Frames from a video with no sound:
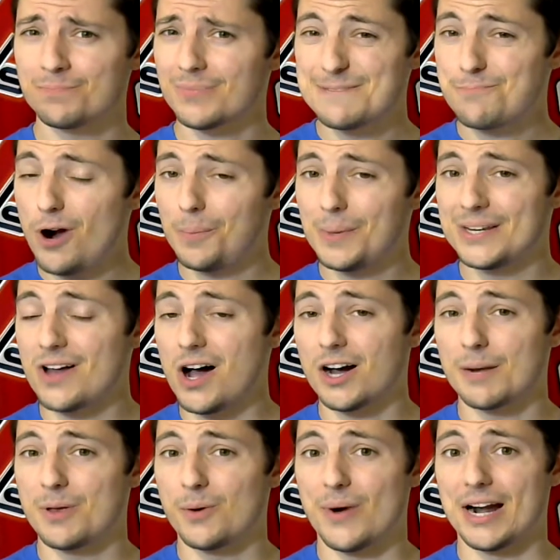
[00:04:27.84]
He's probably not
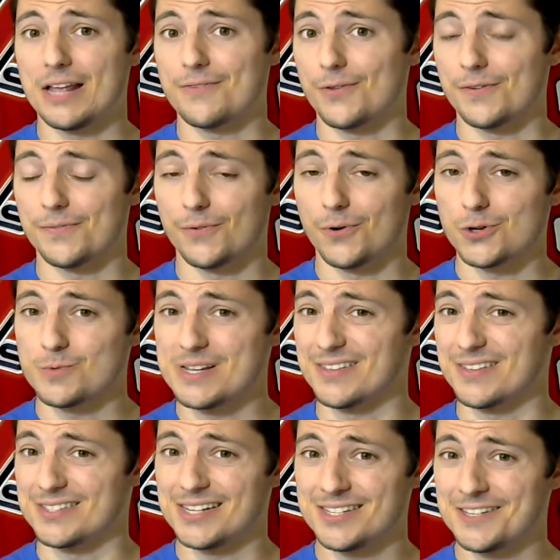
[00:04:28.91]
going to be ready for the first week of
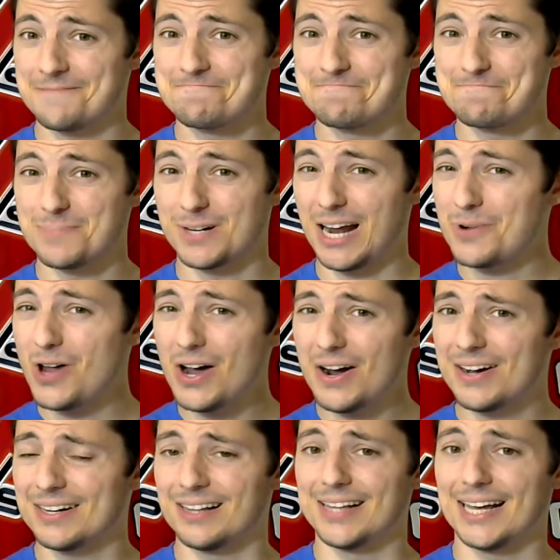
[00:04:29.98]
the season, but I'm
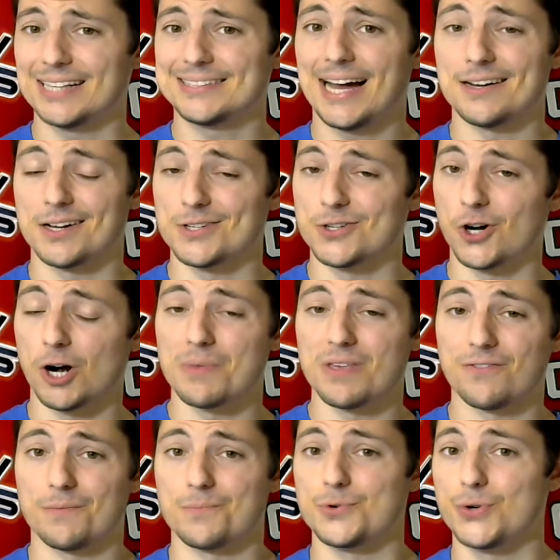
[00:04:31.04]
not going to let that deter
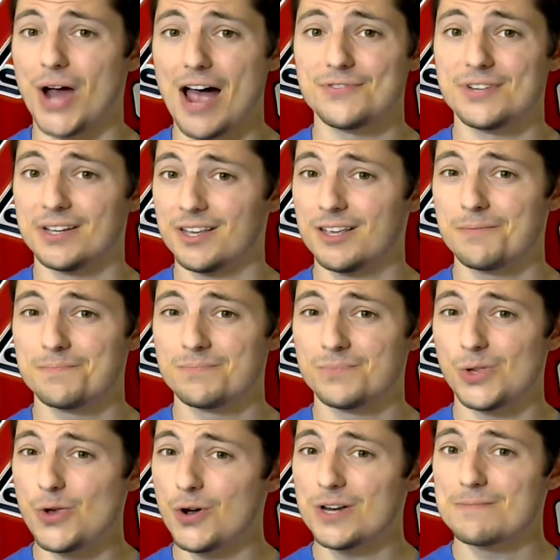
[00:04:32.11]
me from drafting him.
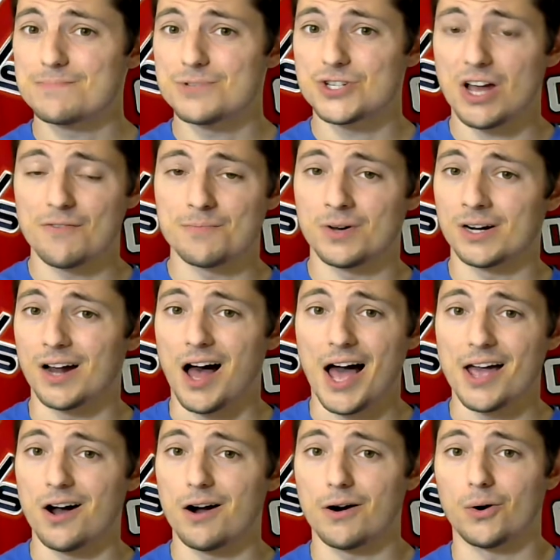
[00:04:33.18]
You can shove him on
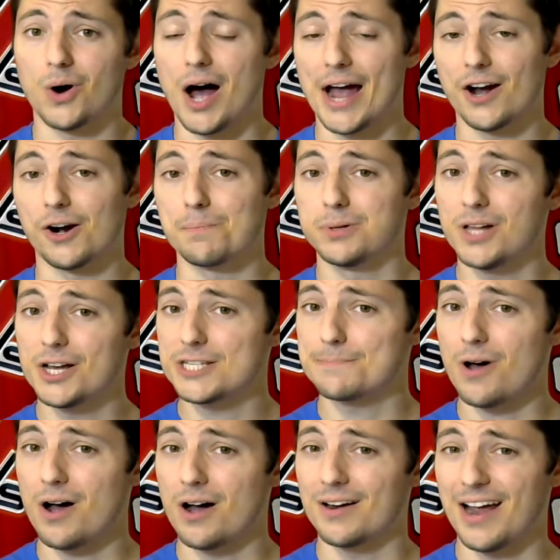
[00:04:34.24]
IR or IR plus
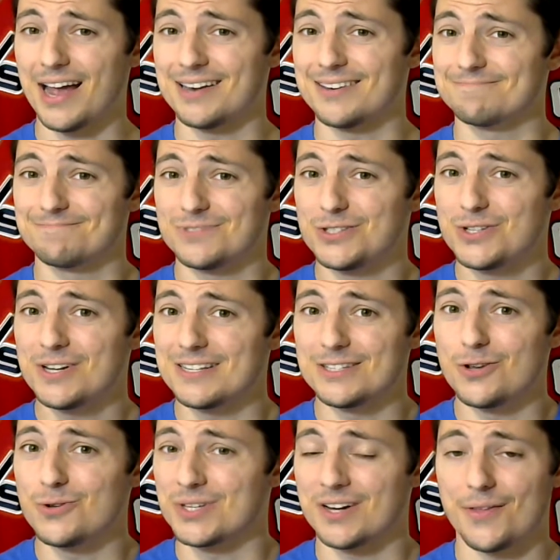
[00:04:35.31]
spot, and you can
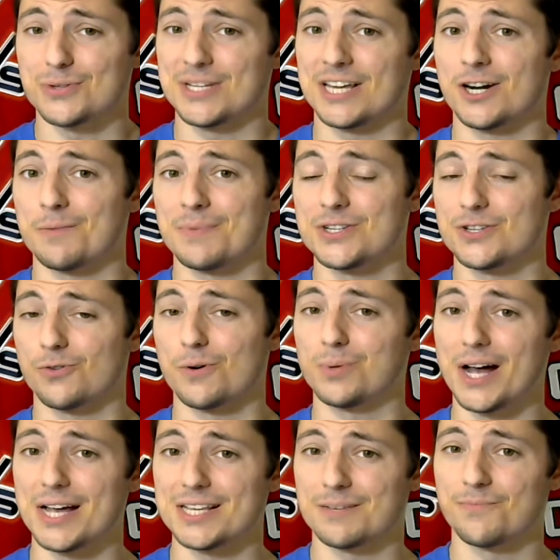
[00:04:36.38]
use another centerman to
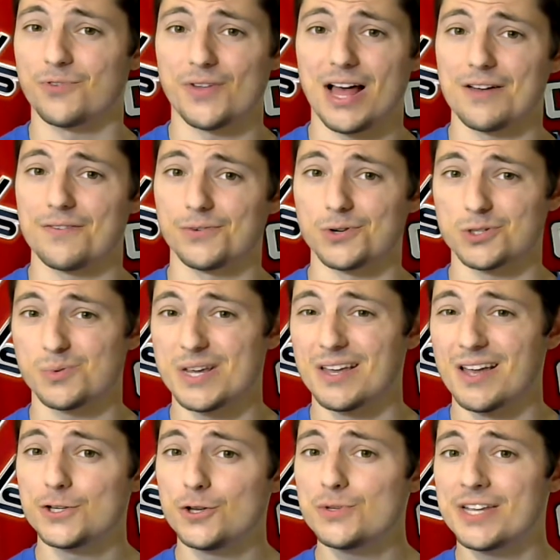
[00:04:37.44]
replace him for that first
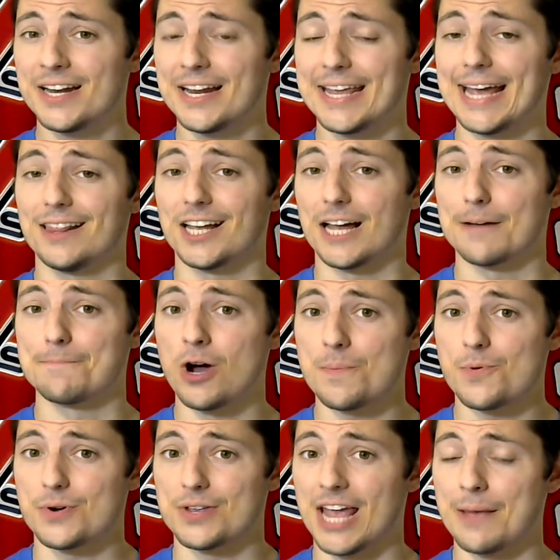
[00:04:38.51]
week. The dude's going to get like a
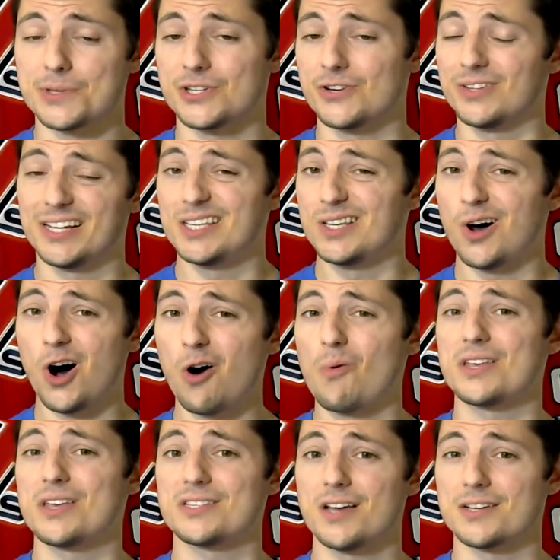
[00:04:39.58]
point per game this year, like he
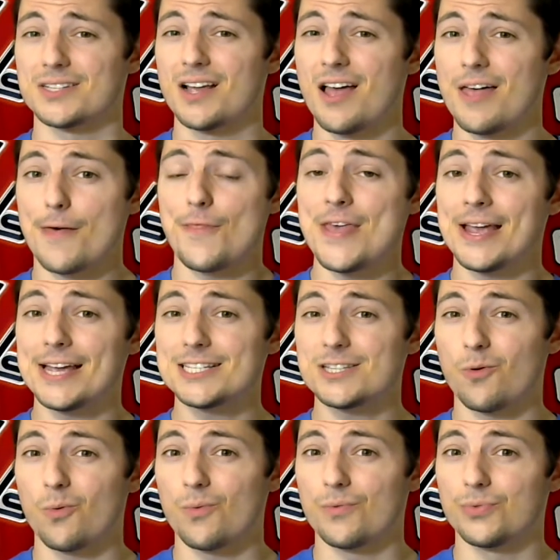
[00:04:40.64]
always does. The thing
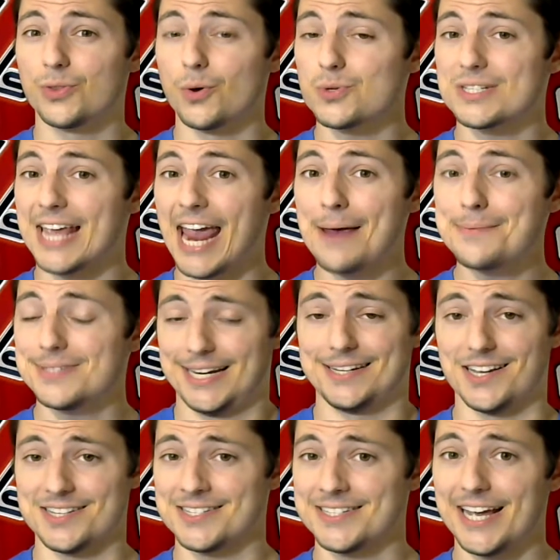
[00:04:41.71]
is, those games that he
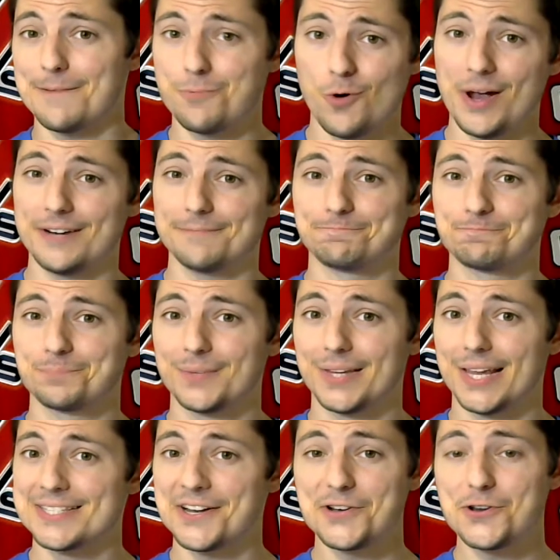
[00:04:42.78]
doesn't get a point,
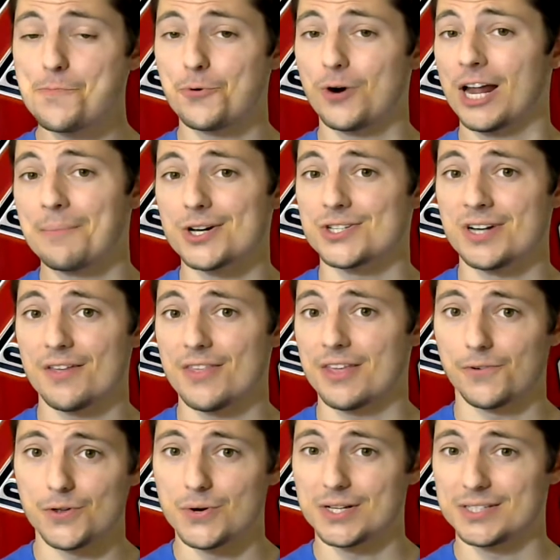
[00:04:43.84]
he's going to do pretty much
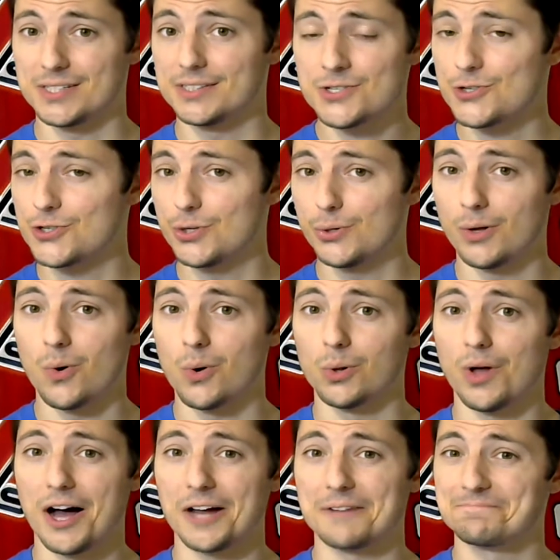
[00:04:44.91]
nothing for you because he doesn't shoot a
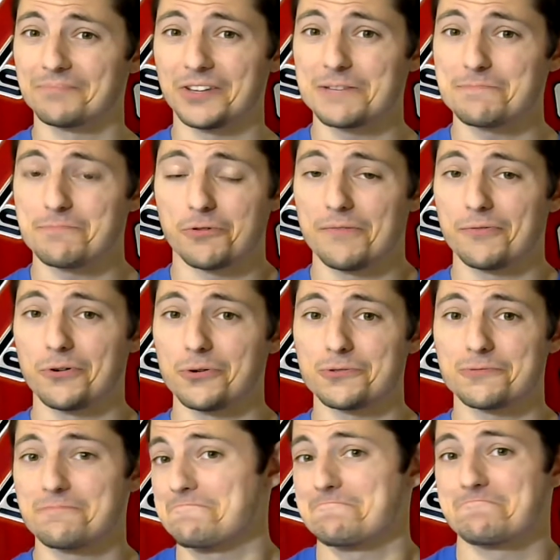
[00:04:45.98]
whole lot, and his
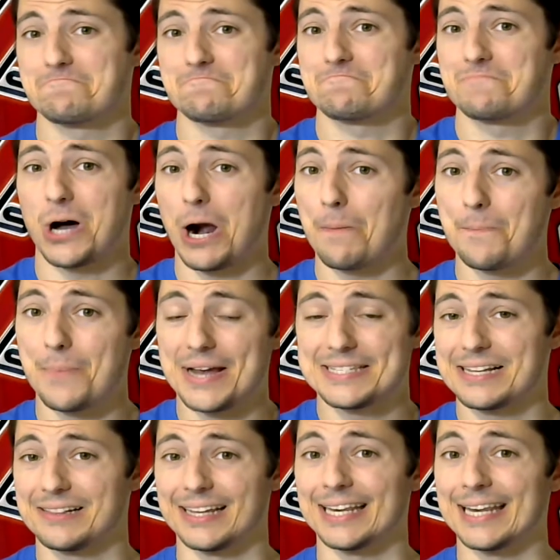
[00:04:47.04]
peripherals are
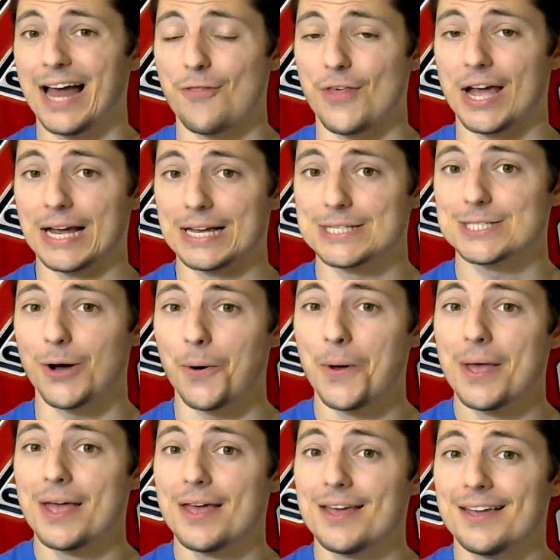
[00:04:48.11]
basically nothing.
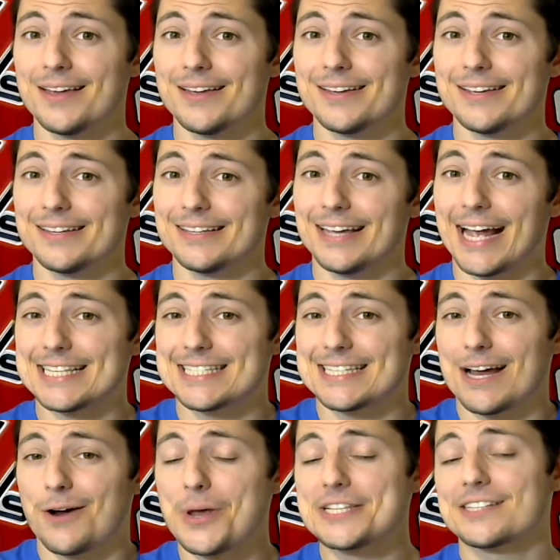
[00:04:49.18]
So it's
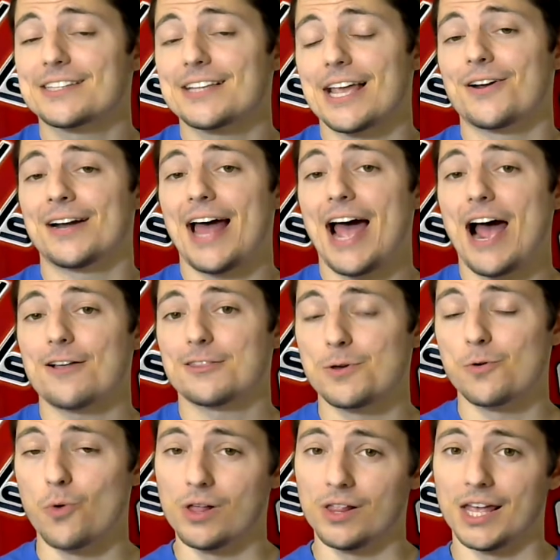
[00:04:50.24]
a risk that you're going to have to
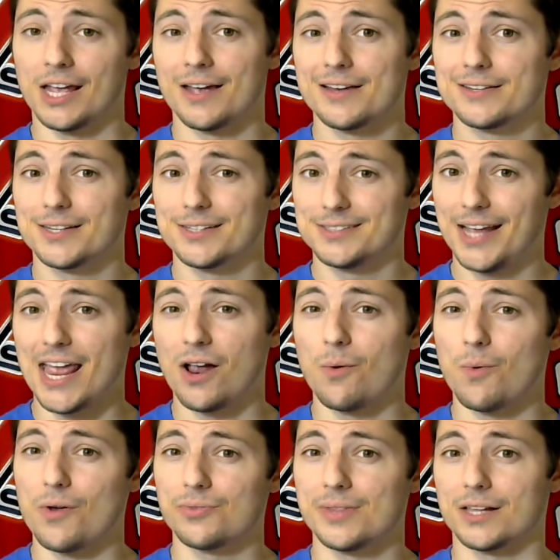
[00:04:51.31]
be willing to
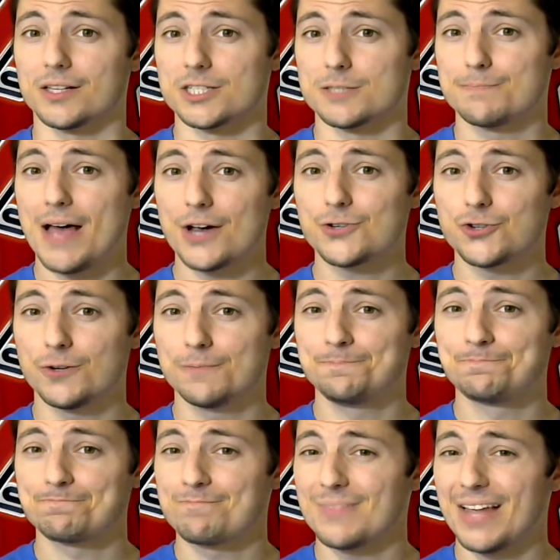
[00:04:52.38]
take with Niklas
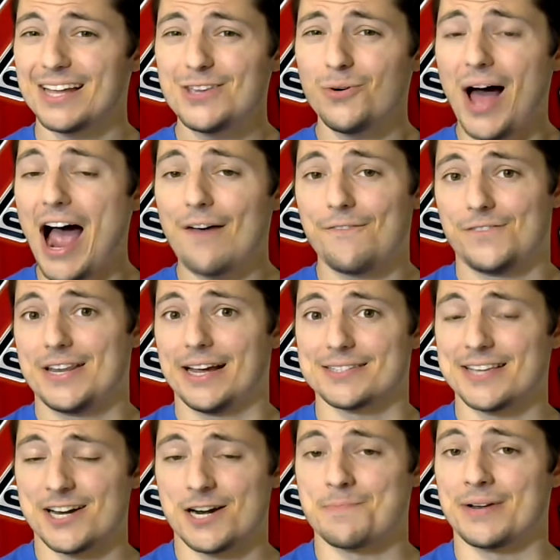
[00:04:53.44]
Backstrom. And you don't have to take a
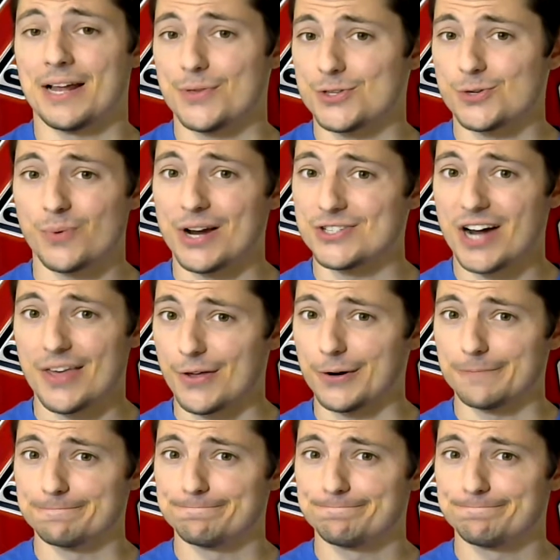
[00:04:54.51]
centerman at this range either.